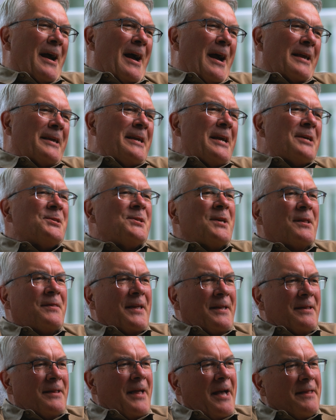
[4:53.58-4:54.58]
I guess at
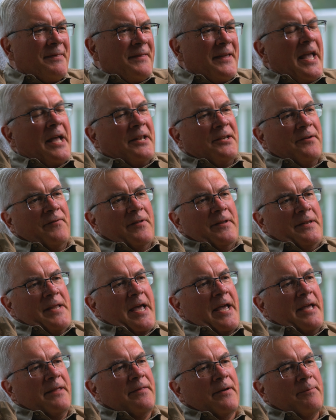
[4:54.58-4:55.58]
the end of the
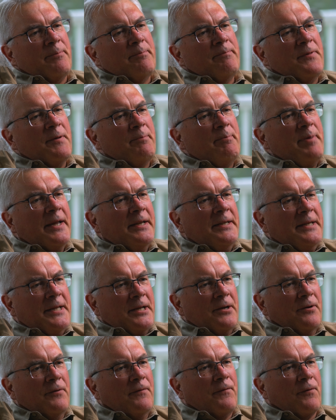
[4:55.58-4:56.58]
day, the big
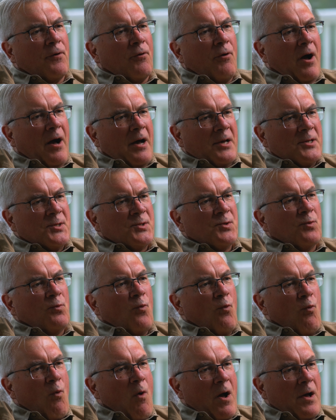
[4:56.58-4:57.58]
deal for us
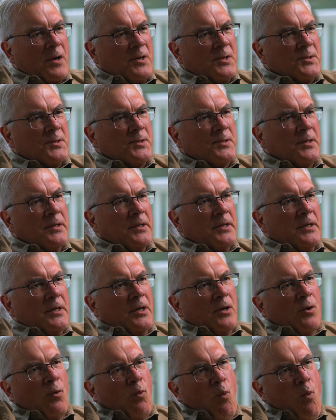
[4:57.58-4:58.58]
was
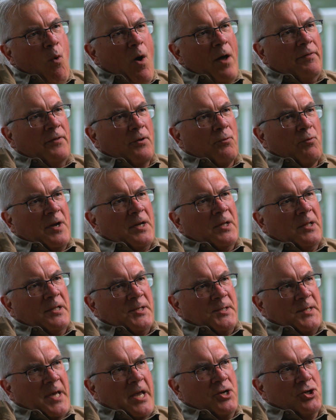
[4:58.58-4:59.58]
One, the
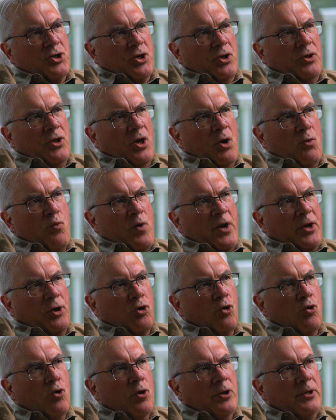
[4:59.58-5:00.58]
realization that we
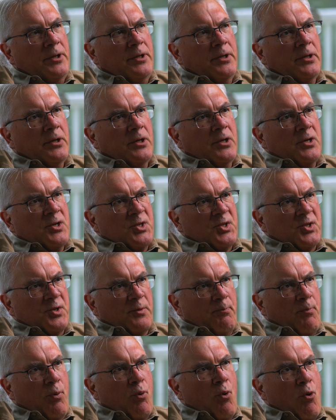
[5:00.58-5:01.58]
could
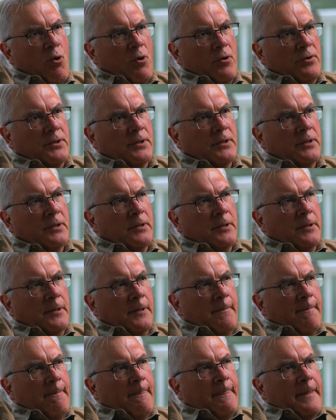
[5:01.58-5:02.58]
support
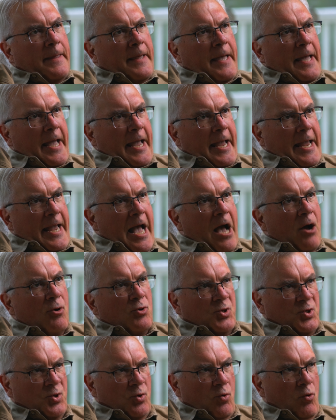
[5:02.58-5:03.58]
a
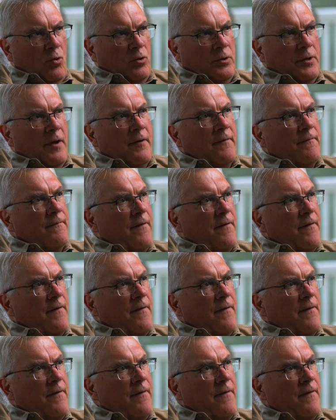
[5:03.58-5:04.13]
household of